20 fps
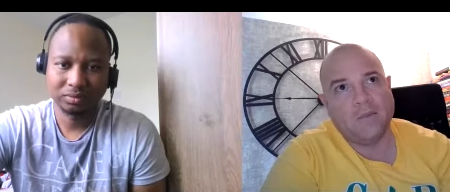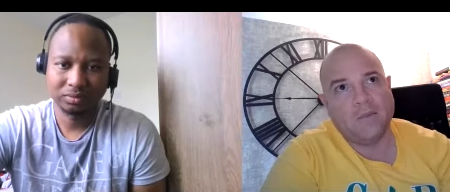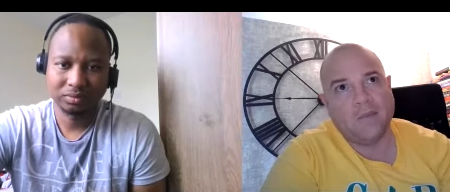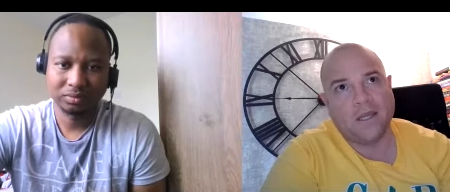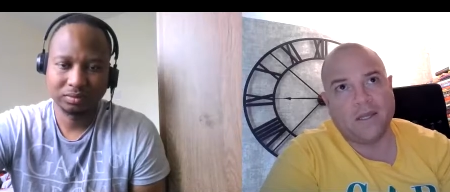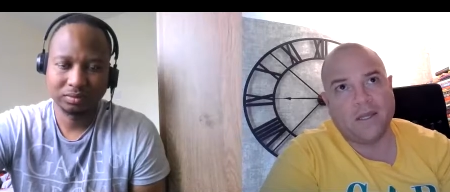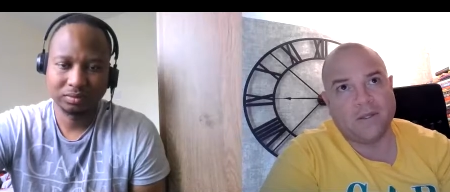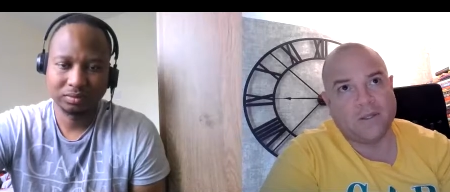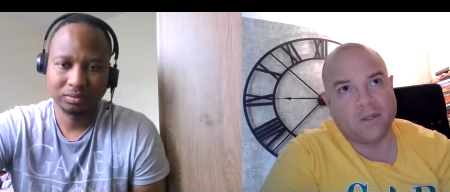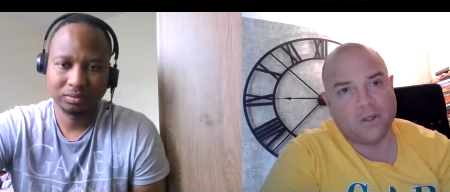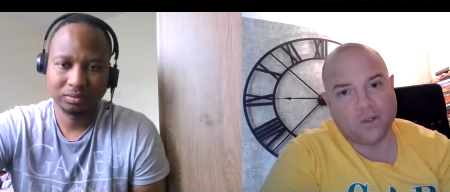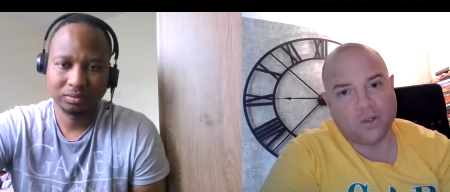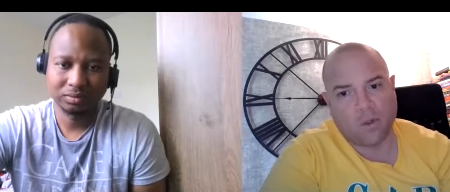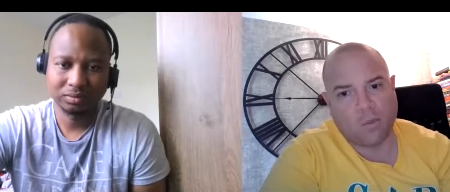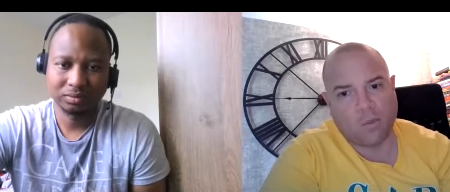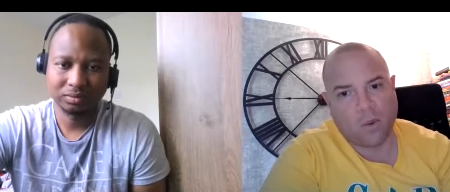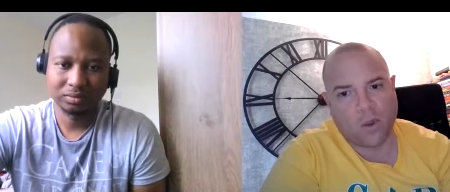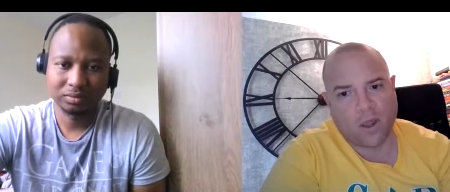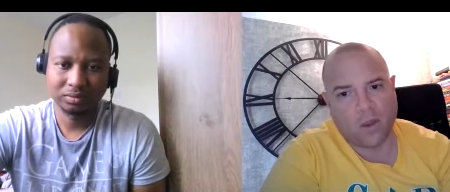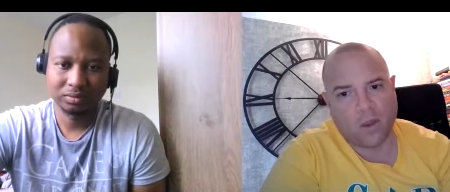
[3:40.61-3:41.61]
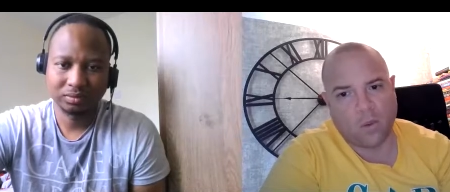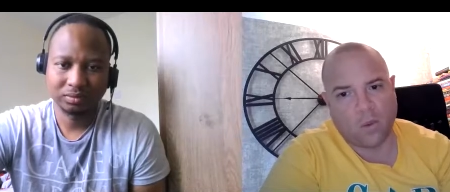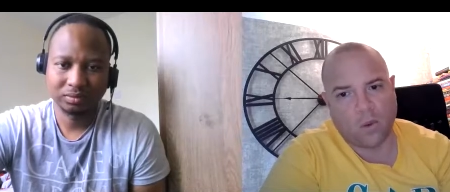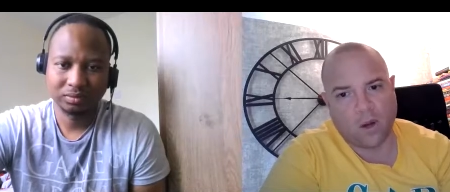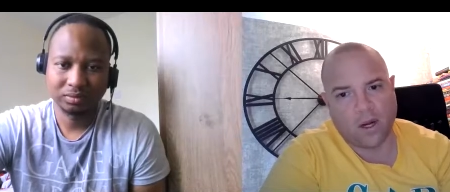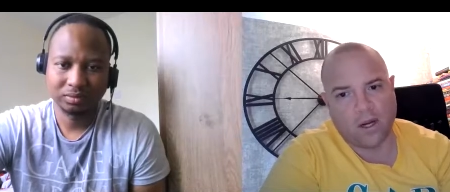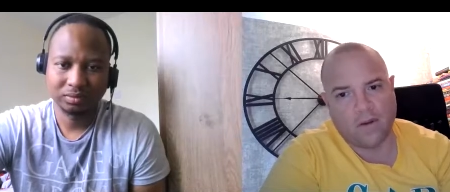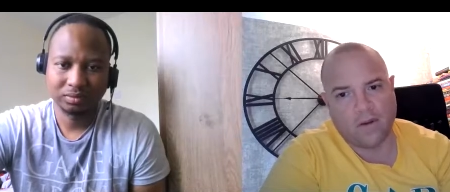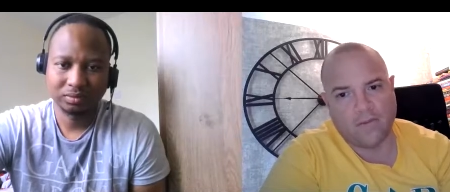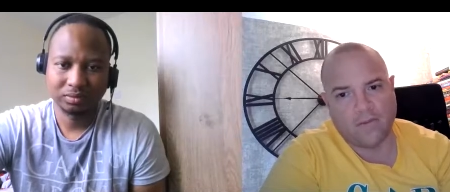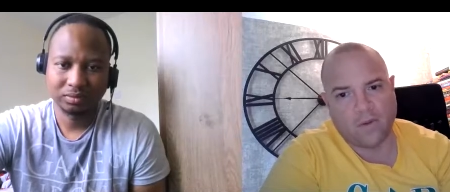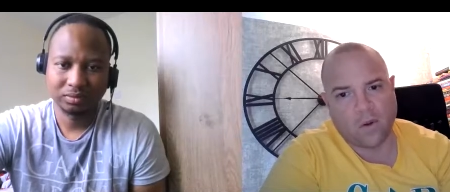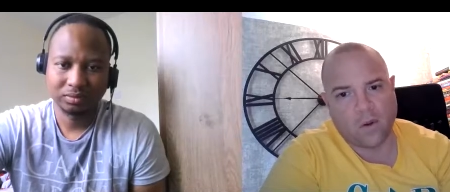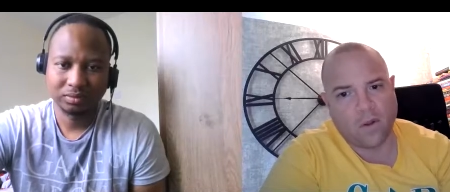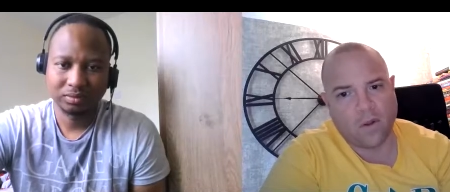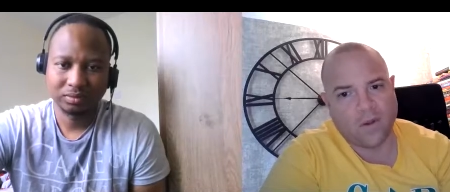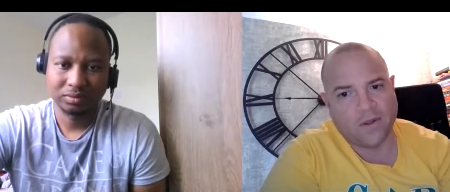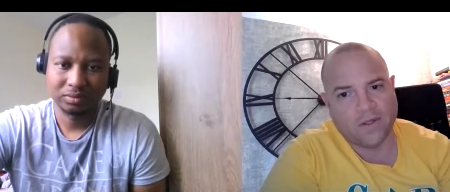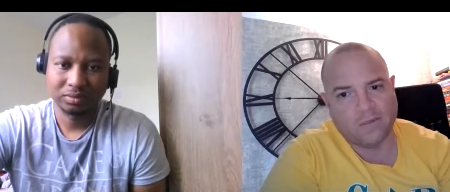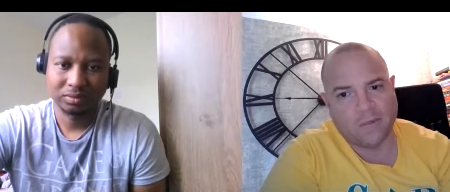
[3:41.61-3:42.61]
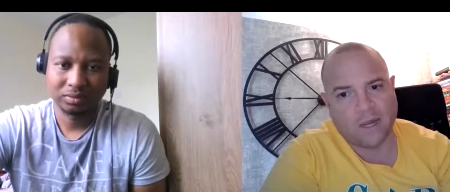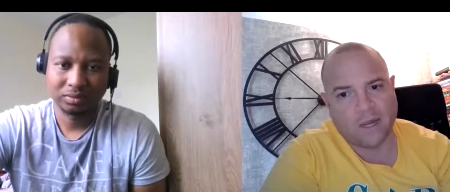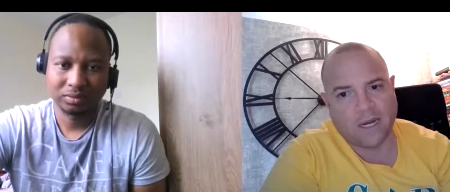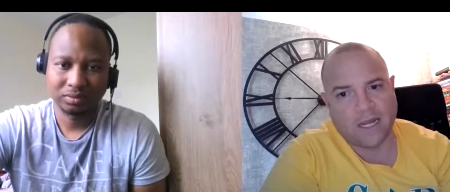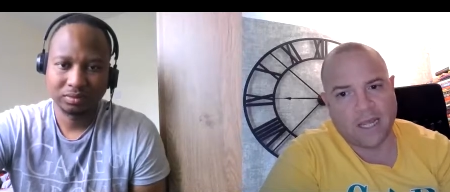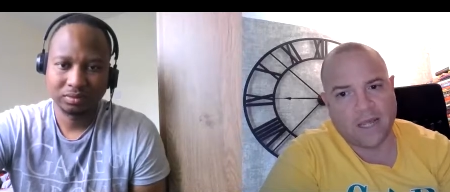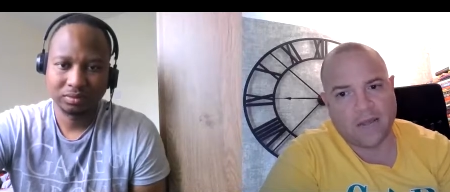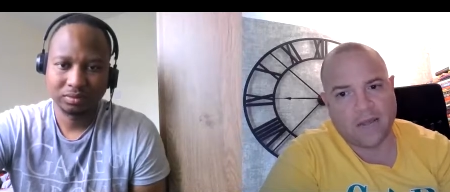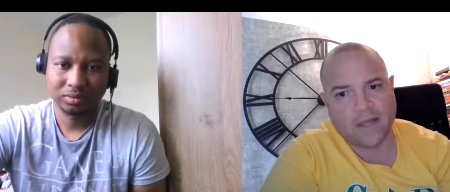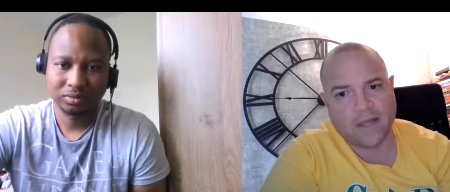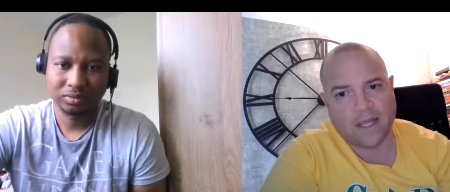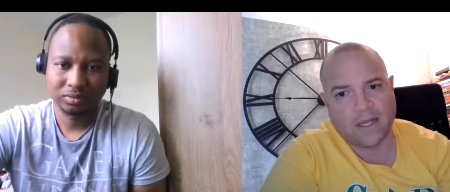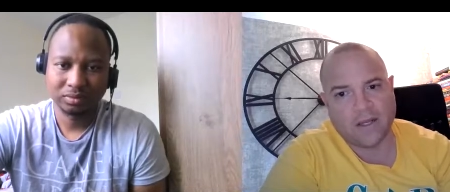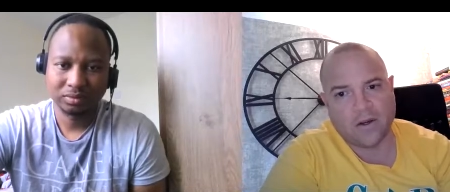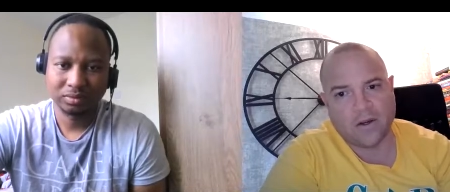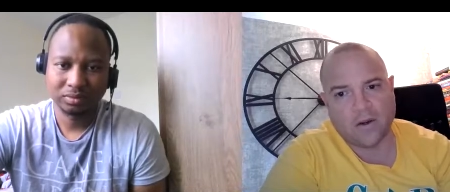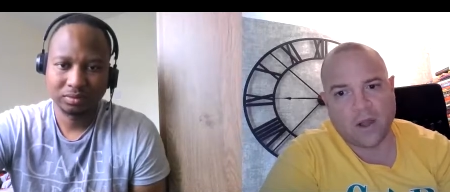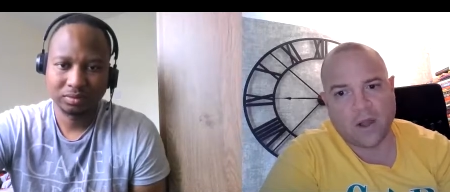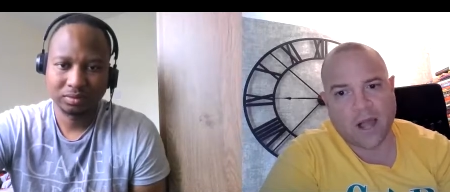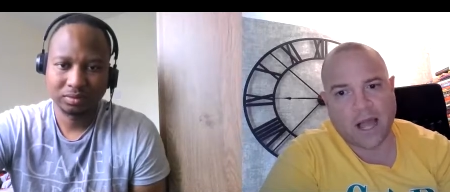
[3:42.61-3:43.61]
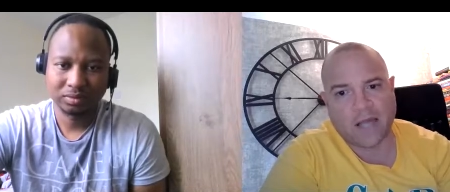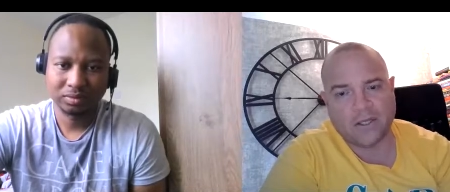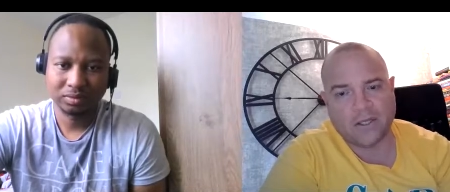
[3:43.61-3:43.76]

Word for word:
Speaker 1: Because there's no point in working for all this money and then you're not